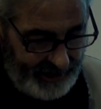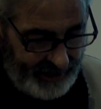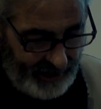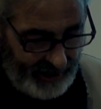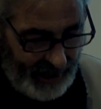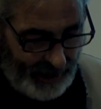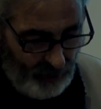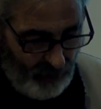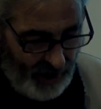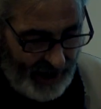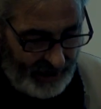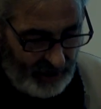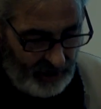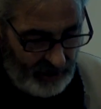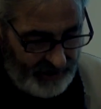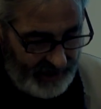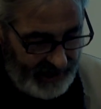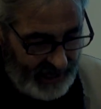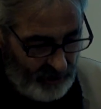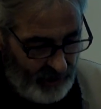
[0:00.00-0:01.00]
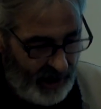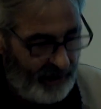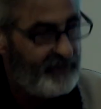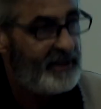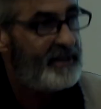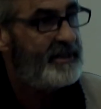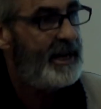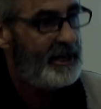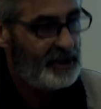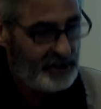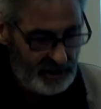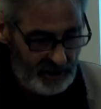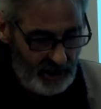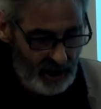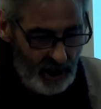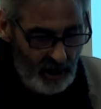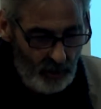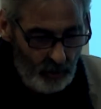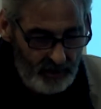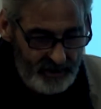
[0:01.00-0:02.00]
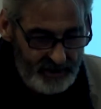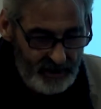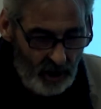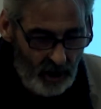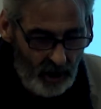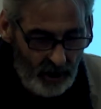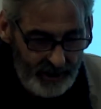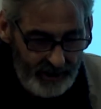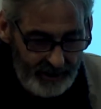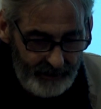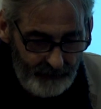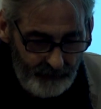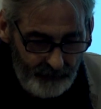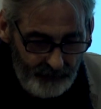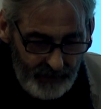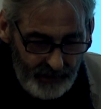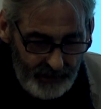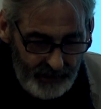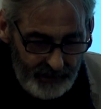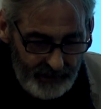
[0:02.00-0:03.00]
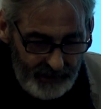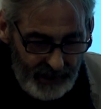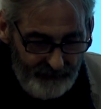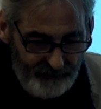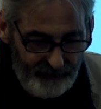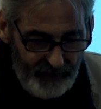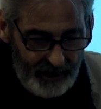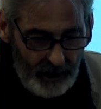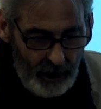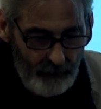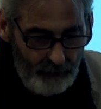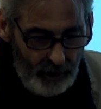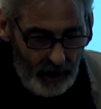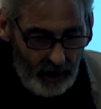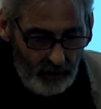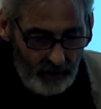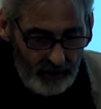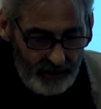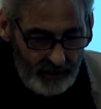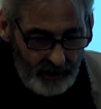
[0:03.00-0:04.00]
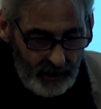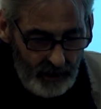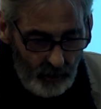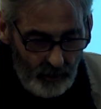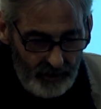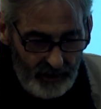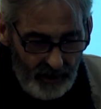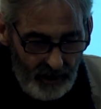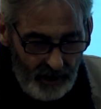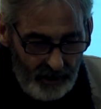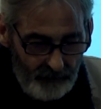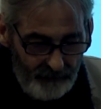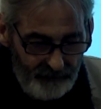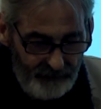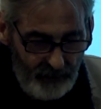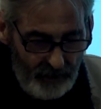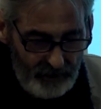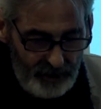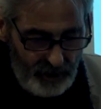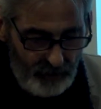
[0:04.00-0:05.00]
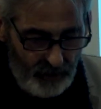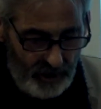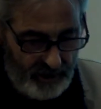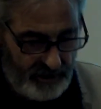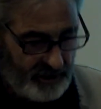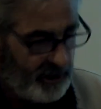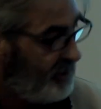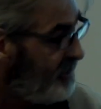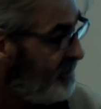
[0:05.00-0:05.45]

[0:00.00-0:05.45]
collaborating on the Hereafter section was to honour their fellow poet with a virtuoso